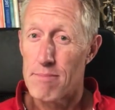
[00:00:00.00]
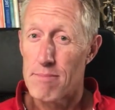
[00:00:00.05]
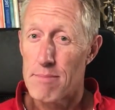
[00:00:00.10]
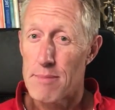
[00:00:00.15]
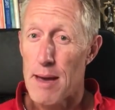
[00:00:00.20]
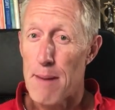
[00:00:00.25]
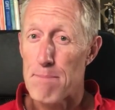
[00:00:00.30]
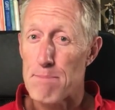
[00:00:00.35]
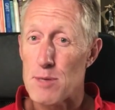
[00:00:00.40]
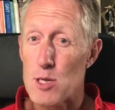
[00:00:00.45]

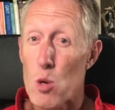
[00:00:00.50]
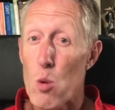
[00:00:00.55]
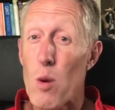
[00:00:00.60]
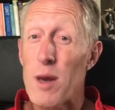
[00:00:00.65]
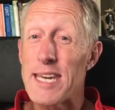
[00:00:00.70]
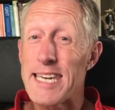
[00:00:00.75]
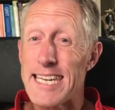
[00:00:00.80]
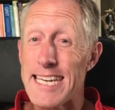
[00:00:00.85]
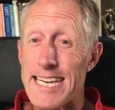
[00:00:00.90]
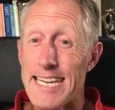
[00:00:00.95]
Yep,
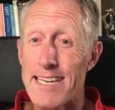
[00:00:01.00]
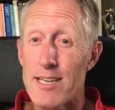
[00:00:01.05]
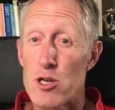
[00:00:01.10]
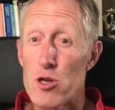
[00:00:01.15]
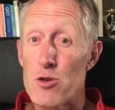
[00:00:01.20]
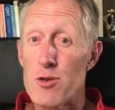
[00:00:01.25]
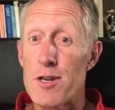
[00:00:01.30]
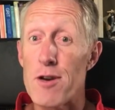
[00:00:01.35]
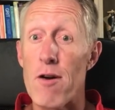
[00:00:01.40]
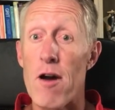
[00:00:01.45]
20.
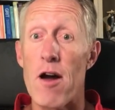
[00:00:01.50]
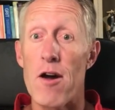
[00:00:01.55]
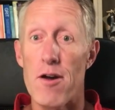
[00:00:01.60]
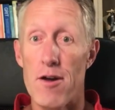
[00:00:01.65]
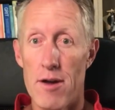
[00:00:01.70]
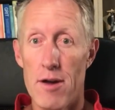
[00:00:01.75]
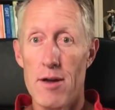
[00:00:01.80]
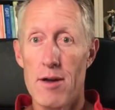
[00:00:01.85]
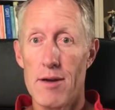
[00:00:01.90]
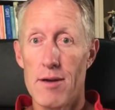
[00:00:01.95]

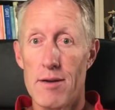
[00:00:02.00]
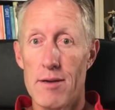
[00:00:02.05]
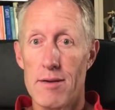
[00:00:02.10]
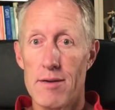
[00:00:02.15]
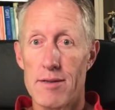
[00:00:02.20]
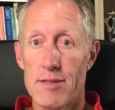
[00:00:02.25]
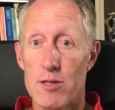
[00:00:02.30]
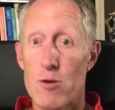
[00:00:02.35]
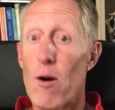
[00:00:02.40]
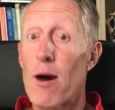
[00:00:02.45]

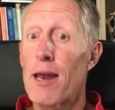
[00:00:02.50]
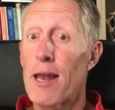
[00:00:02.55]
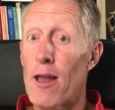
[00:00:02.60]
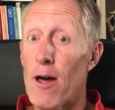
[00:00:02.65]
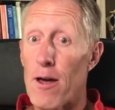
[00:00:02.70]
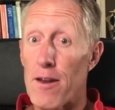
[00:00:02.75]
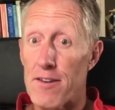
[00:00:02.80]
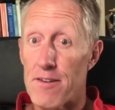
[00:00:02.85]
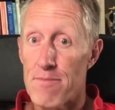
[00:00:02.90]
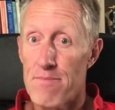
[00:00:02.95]
It's quite a
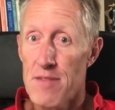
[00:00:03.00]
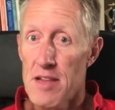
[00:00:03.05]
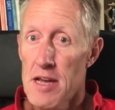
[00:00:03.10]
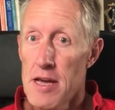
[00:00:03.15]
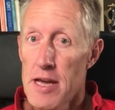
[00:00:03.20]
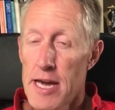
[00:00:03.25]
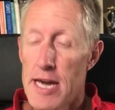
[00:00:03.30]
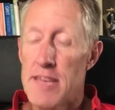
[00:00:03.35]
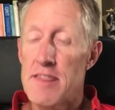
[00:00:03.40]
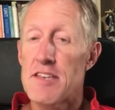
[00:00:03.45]
lot.
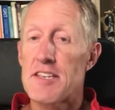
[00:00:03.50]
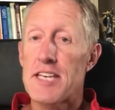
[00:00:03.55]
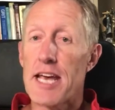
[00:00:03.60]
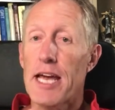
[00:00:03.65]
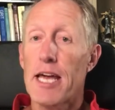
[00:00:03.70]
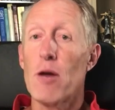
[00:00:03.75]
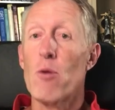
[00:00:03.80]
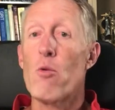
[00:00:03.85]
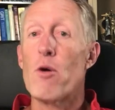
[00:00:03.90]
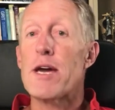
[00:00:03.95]
In the
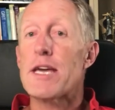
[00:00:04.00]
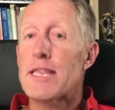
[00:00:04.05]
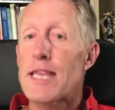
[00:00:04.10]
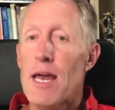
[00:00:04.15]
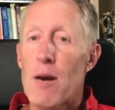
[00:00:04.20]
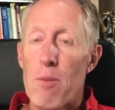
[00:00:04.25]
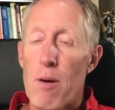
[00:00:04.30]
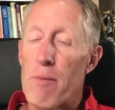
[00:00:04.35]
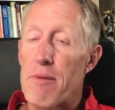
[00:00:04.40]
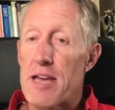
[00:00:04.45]
second week,
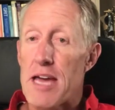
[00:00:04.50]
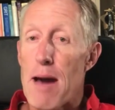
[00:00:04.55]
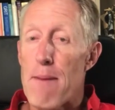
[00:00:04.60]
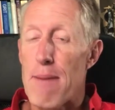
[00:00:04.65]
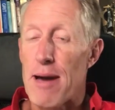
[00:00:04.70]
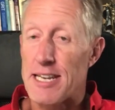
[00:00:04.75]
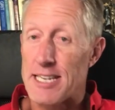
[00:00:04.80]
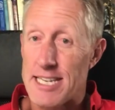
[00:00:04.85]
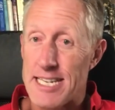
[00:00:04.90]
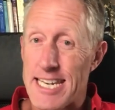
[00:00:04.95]
that'll probably cut
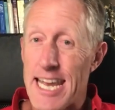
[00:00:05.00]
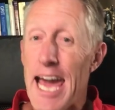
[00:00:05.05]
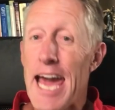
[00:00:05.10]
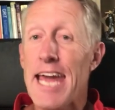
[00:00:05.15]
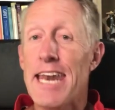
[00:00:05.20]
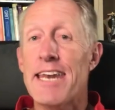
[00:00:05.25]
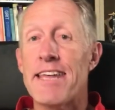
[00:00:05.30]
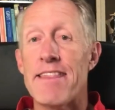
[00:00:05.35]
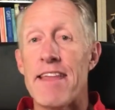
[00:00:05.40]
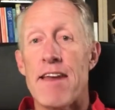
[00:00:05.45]
back to
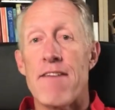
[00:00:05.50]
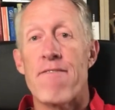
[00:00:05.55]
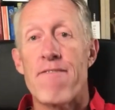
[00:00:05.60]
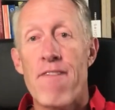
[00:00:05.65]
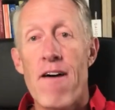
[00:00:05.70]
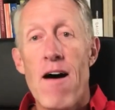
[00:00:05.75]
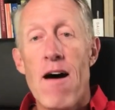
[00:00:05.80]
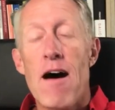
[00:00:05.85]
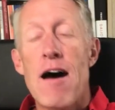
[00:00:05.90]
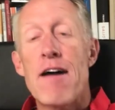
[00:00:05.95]
10 and then
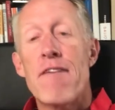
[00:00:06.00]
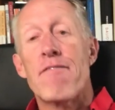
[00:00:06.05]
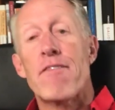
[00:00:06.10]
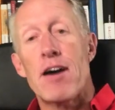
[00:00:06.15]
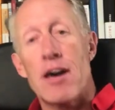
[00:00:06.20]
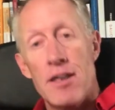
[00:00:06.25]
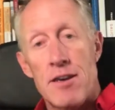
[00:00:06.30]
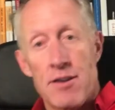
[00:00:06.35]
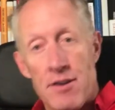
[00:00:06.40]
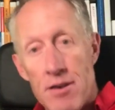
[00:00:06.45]
5,
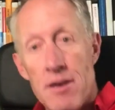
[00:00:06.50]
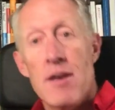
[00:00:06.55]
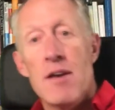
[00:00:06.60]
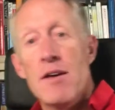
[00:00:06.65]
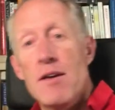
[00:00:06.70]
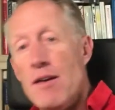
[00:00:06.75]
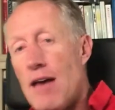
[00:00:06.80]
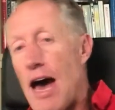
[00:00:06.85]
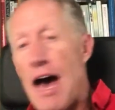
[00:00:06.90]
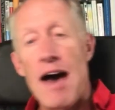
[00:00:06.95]
and
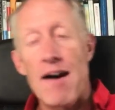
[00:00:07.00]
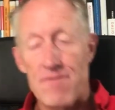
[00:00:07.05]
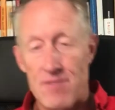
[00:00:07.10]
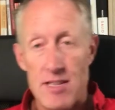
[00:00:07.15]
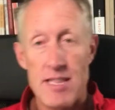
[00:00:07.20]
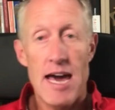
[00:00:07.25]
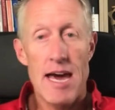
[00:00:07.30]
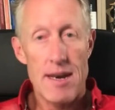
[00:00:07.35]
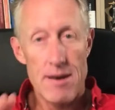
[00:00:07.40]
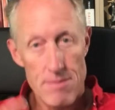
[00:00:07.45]
after
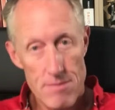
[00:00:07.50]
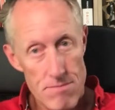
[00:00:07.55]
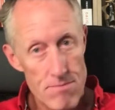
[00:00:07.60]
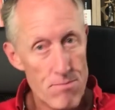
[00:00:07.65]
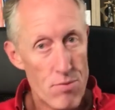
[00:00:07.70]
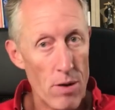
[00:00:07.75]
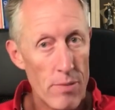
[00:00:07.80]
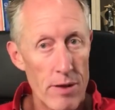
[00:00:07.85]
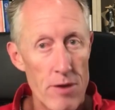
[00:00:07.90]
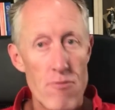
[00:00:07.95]
that,
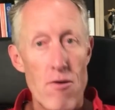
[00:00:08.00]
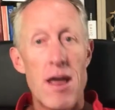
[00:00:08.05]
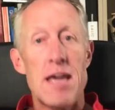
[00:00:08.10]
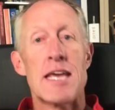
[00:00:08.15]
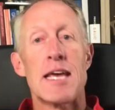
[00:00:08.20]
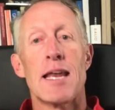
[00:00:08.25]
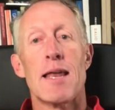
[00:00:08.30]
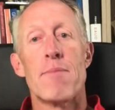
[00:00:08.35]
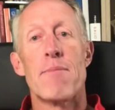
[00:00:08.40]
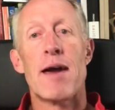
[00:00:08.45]
probably
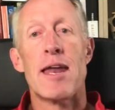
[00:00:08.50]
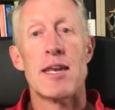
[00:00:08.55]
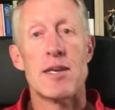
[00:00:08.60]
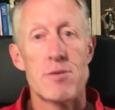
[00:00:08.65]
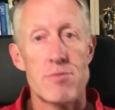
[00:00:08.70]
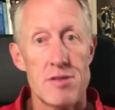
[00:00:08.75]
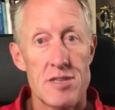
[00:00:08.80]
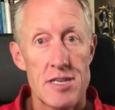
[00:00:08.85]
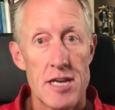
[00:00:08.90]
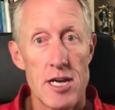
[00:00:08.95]
regular
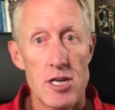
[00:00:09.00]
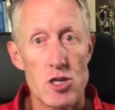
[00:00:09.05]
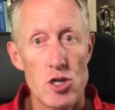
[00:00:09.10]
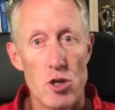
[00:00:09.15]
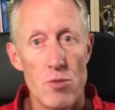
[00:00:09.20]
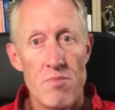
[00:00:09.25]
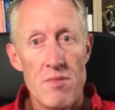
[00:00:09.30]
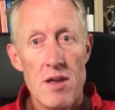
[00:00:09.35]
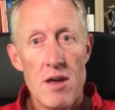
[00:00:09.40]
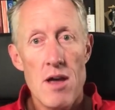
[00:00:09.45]
management
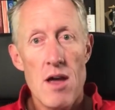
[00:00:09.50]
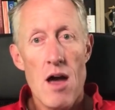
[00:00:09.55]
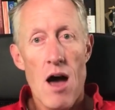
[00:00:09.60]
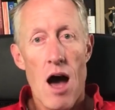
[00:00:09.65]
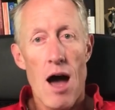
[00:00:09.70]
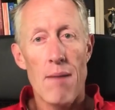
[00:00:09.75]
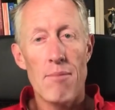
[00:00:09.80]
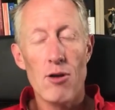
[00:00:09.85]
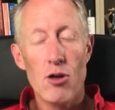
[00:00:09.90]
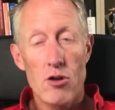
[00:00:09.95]
schedule.
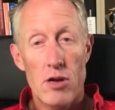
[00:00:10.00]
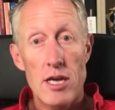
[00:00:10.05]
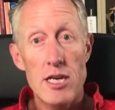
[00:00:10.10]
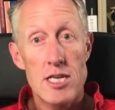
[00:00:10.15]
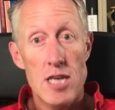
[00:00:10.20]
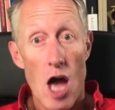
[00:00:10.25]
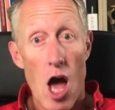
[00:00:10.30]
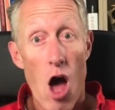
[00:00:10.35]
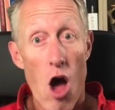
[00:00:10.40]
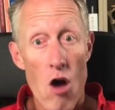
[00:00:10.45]
I'm looking
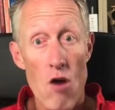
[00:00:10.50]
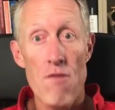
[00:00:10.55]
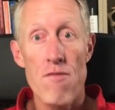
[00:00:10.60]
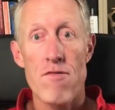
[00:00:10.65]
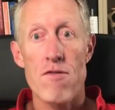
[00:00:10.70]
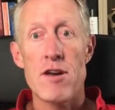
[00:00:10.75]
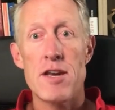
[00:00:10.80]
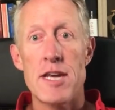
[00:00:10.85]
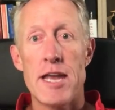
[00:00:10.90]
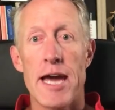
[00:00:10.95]
to
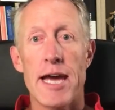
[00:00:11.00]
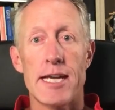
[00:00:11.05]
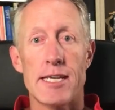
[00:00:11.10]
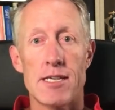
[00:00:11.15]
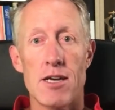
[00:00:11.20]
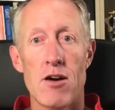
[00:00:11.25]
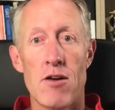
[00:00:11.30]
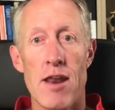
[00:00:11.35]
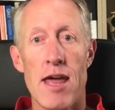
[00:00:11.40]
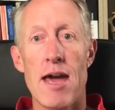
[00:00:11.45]
over-index
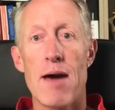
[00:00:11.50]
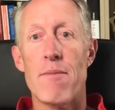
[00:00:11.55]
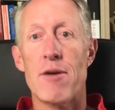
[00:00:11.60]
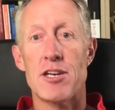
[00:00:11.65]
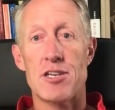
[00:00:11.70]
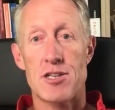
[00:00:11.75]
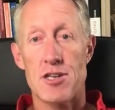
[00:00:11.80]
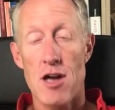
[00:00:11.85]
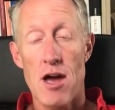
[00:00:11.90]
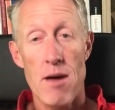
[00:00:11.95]
on how
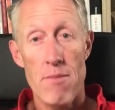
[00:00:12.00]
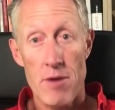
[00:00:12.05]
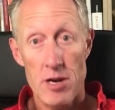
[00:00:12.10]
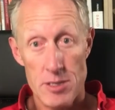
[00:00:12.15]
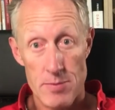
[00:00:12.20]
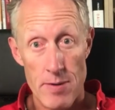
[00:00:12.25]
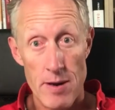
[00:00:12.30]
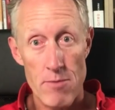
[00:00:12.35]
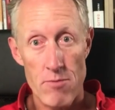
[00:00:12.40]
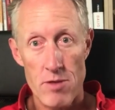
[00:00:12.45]
much time I
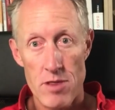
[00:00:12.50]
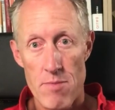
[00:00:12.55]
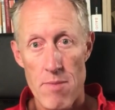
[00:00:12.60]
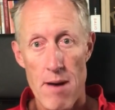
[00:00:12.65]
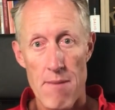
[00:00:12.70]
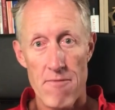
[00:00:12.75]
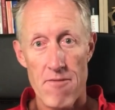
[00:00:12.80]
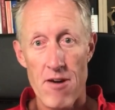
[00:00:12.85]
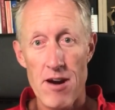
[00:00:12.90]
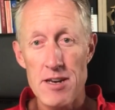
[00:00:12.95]
spend with them
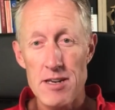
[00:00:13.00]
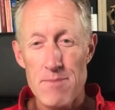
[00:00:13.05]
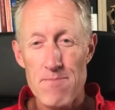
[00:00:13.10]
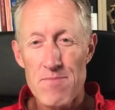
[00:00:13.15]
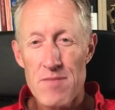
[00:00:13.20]
up front,